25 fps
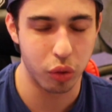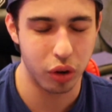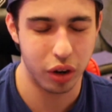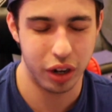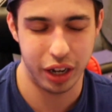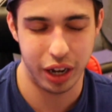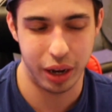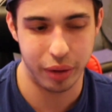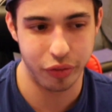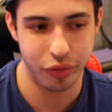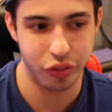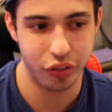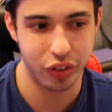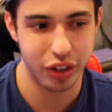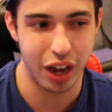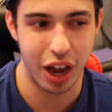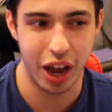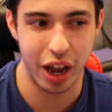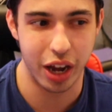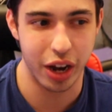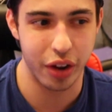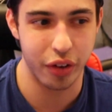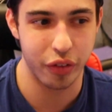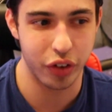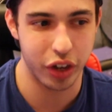I'm
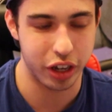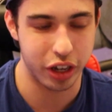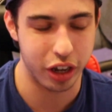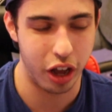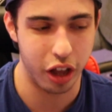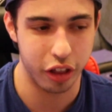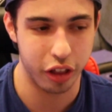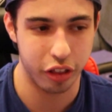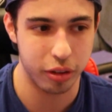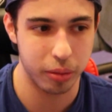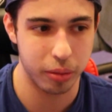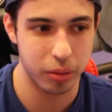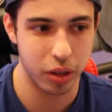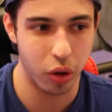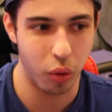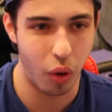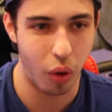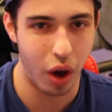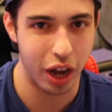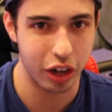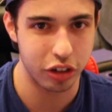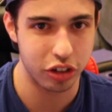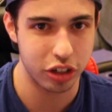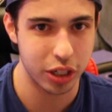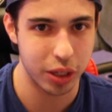kind of accustomed to
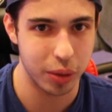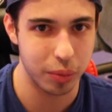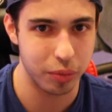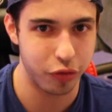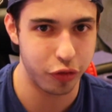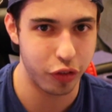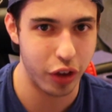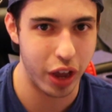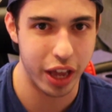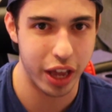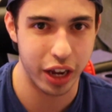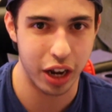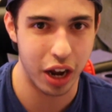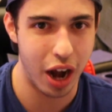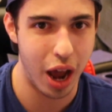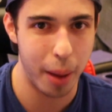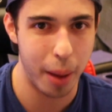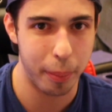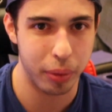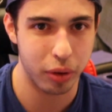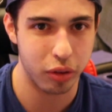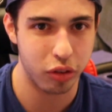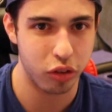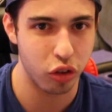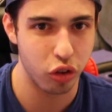watching him fan on
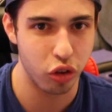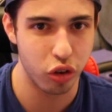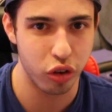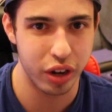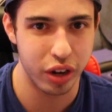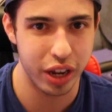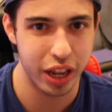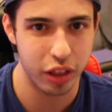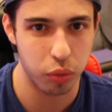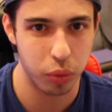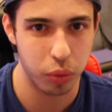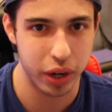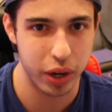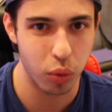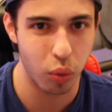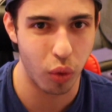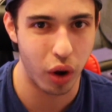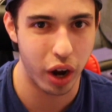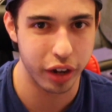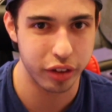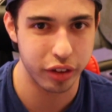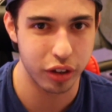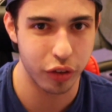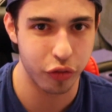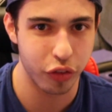opportunities when he
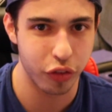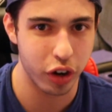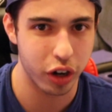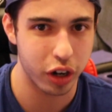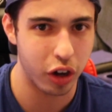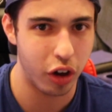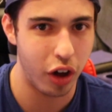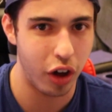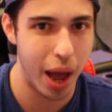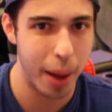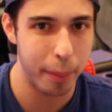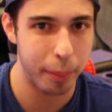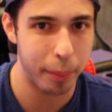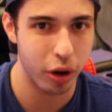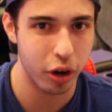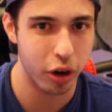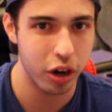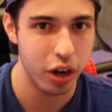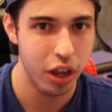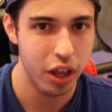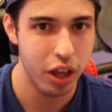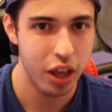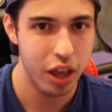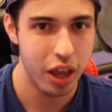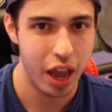winds up for a clapper
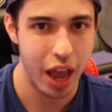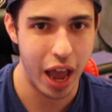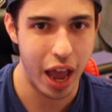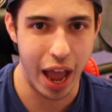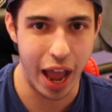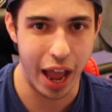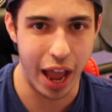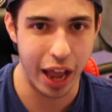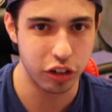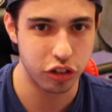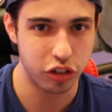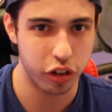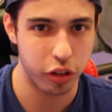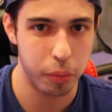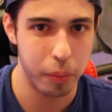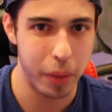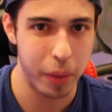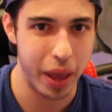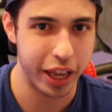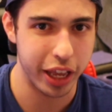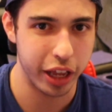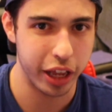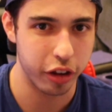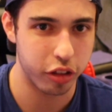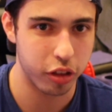and just
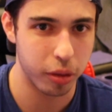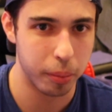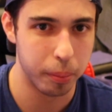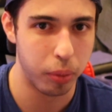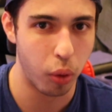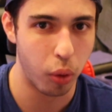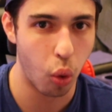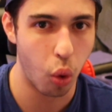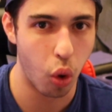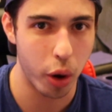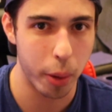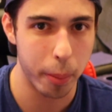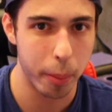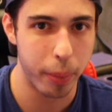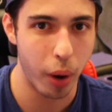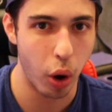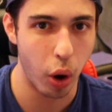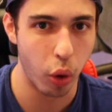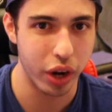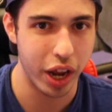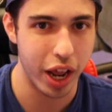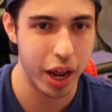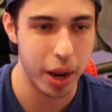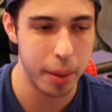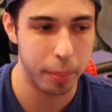making some poor
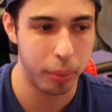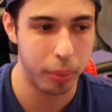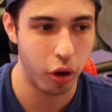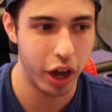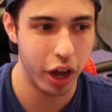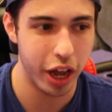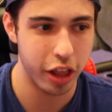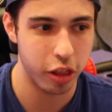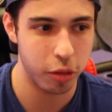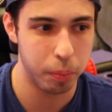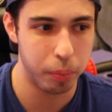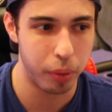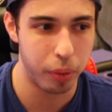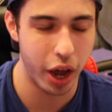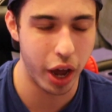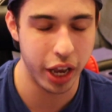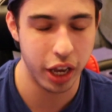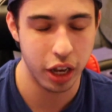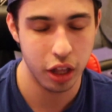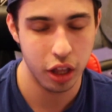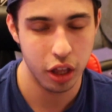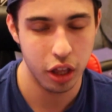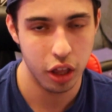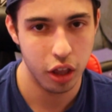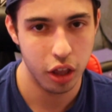bonehead plays. But
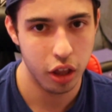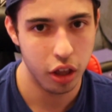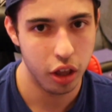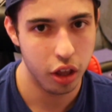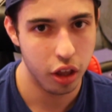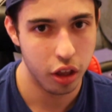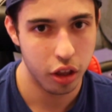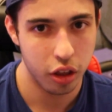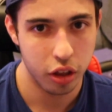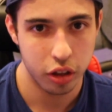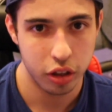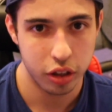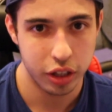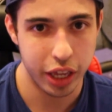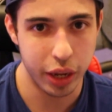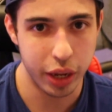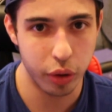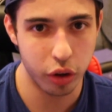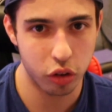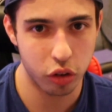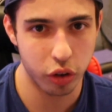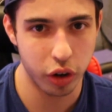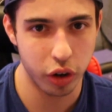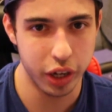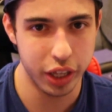he
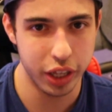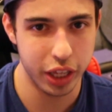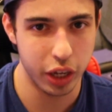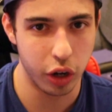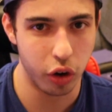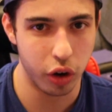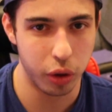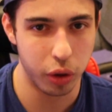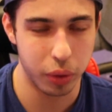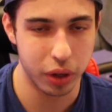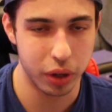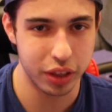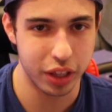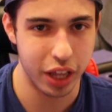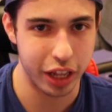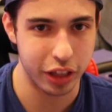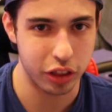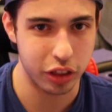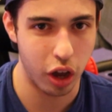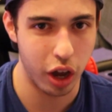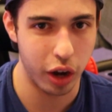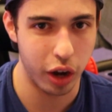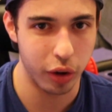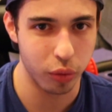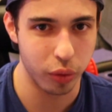was really the only one that I
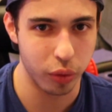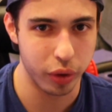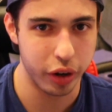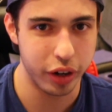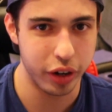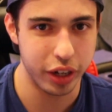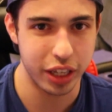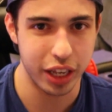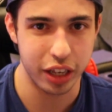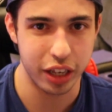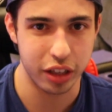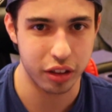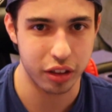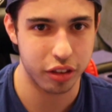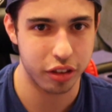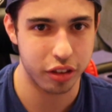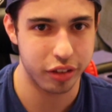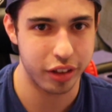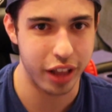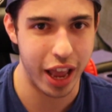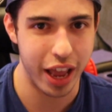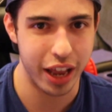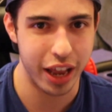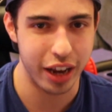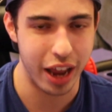thought really didn't
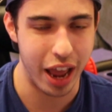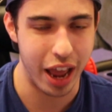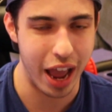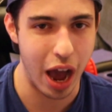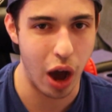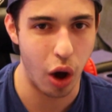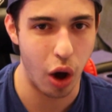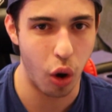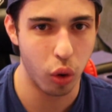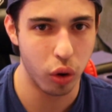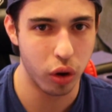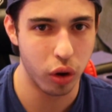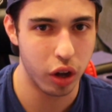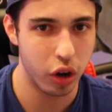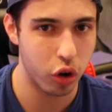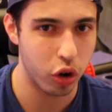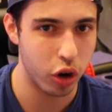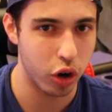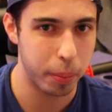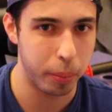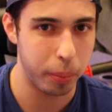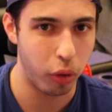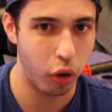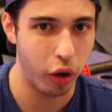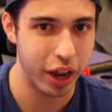stand out
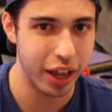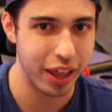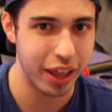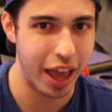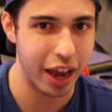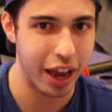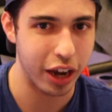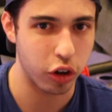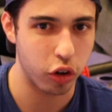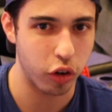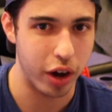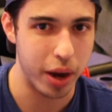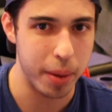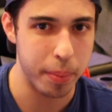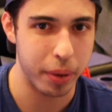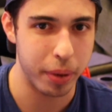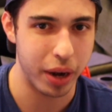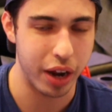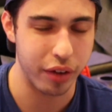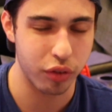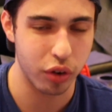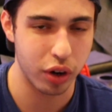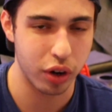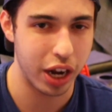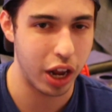or play that great. But
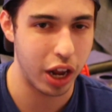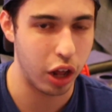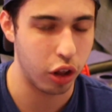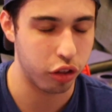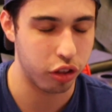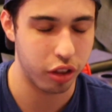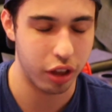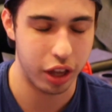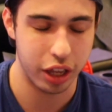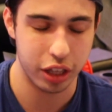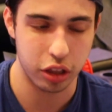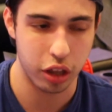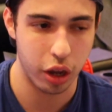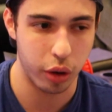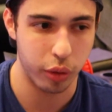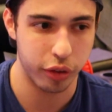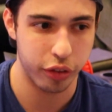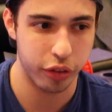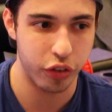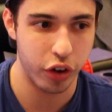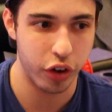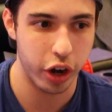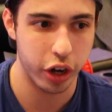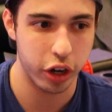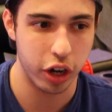everyone else I thought was
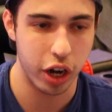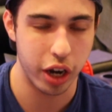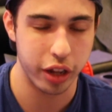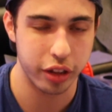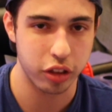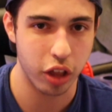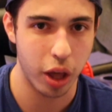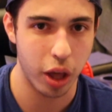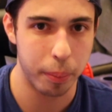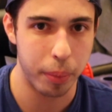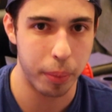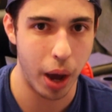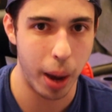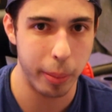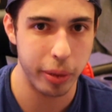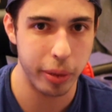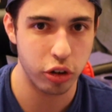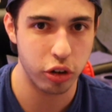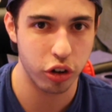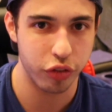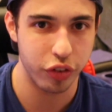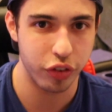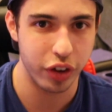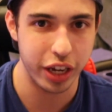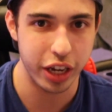very good. I thought Bobby
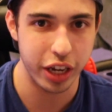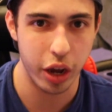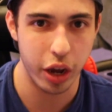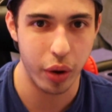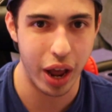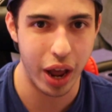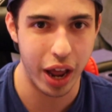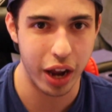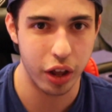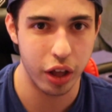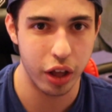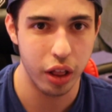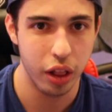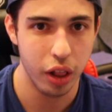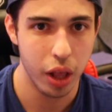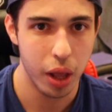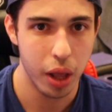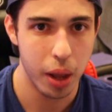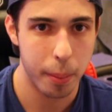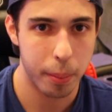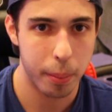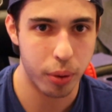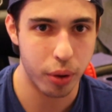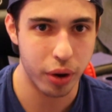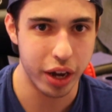Trevino had a
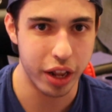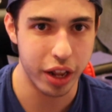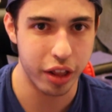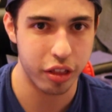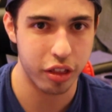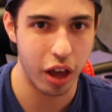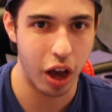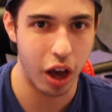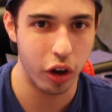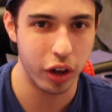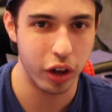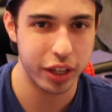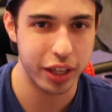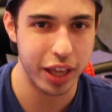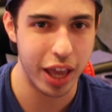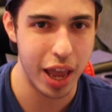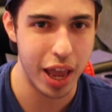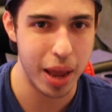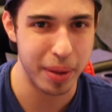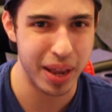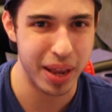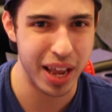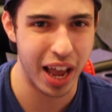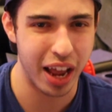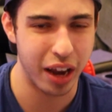pretty solid
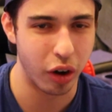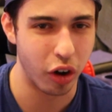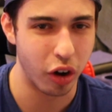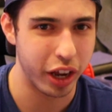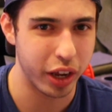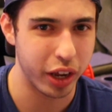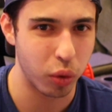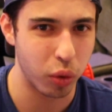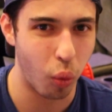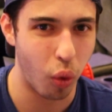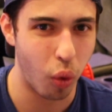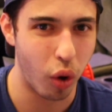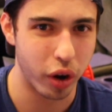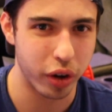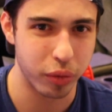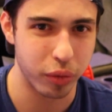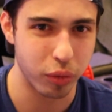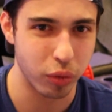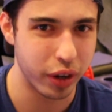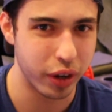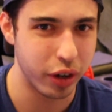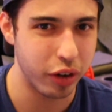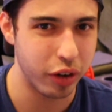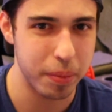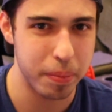game. He had like
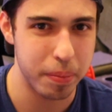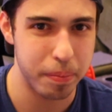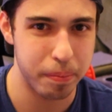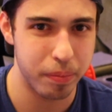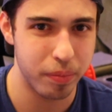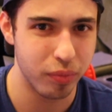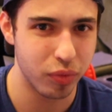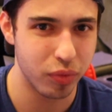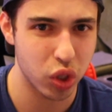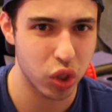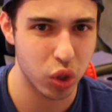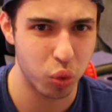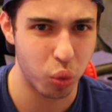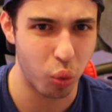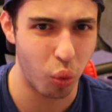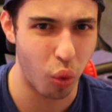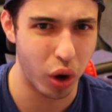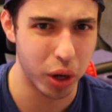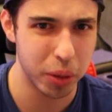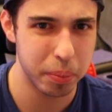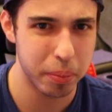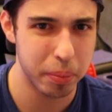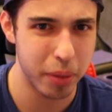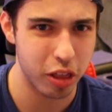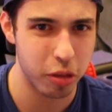
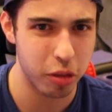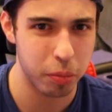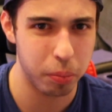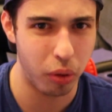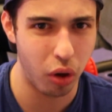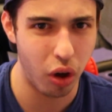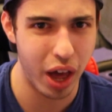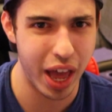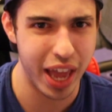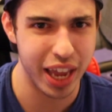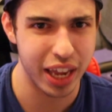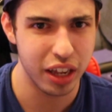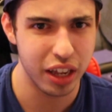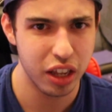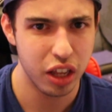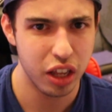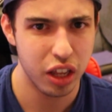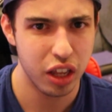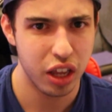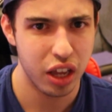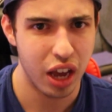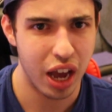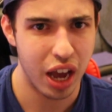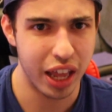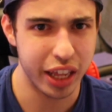one misplay.
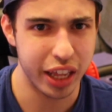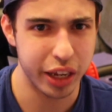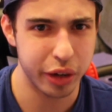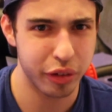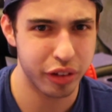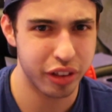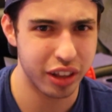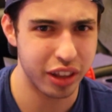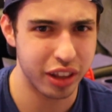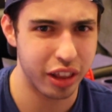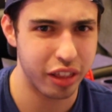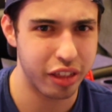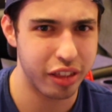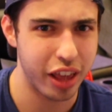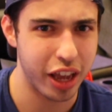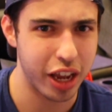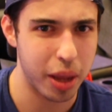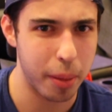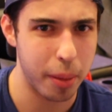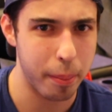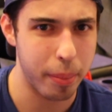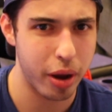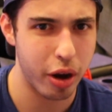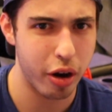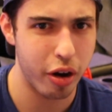I think it was in the
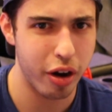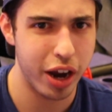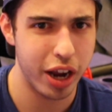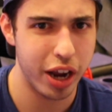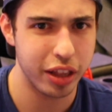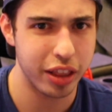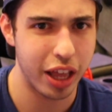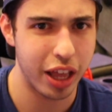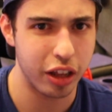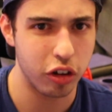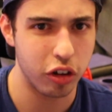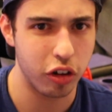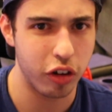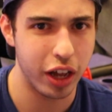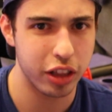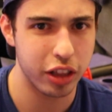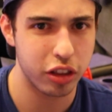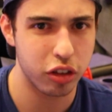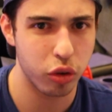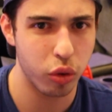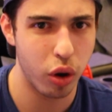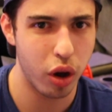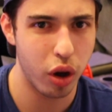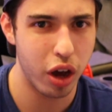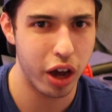second period that led
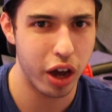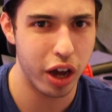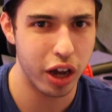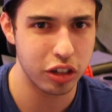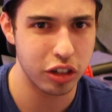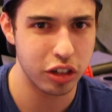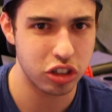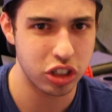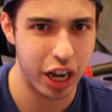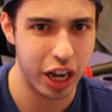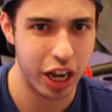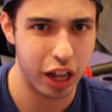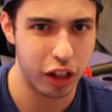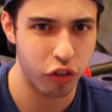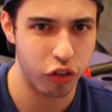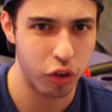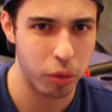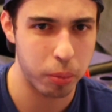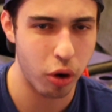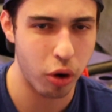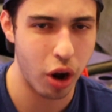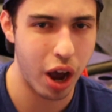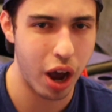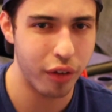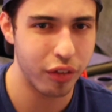to a chance for
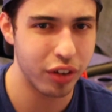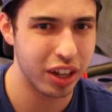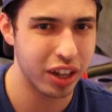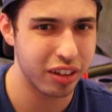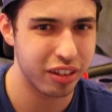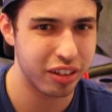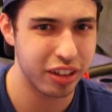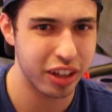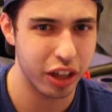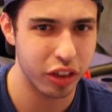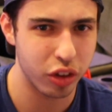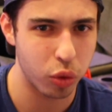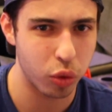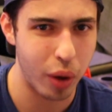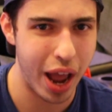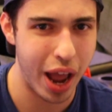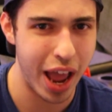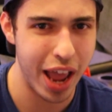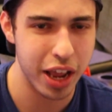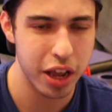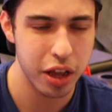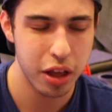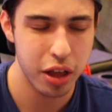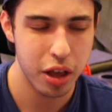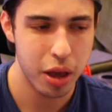Providence the other
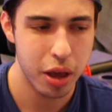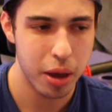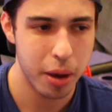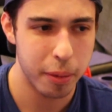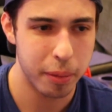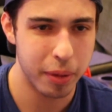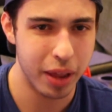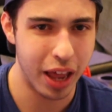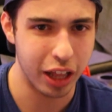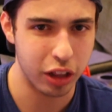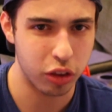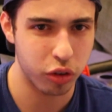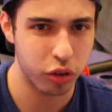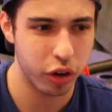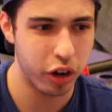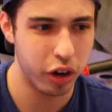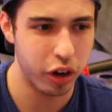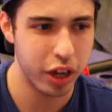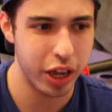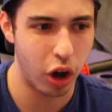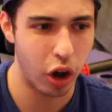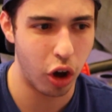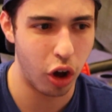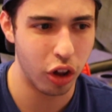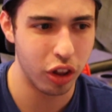way. But that's
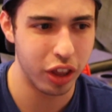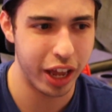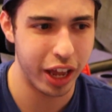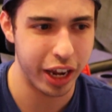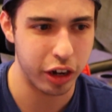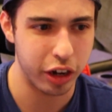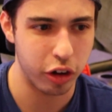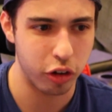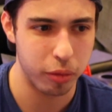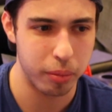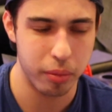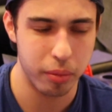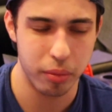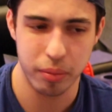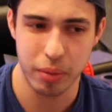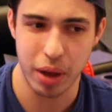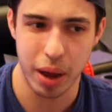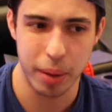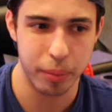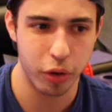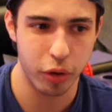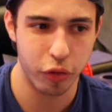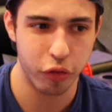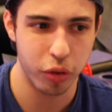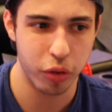really all that I can
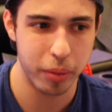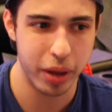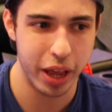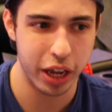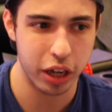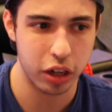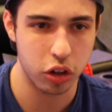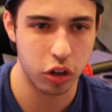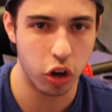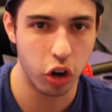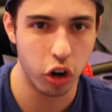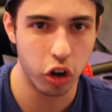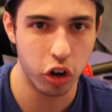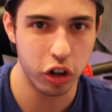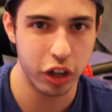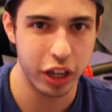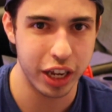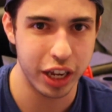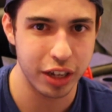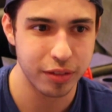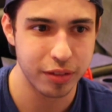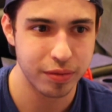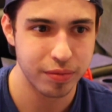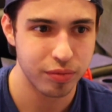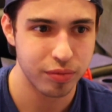remember from it. Coley